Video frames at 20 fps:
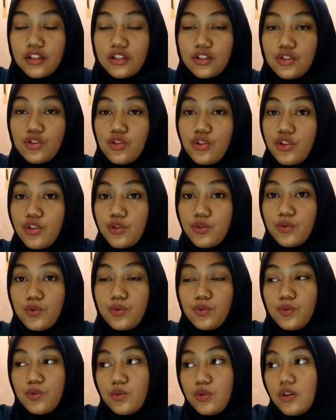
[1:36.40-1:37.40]
Do
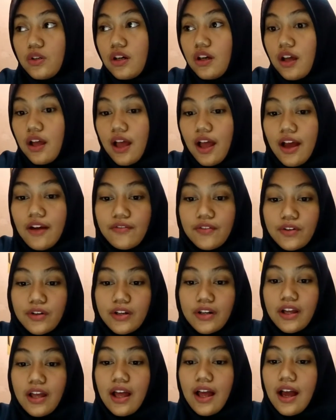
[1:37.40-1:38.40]
you
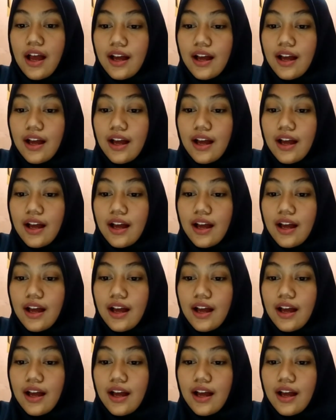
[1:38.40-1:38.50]
ever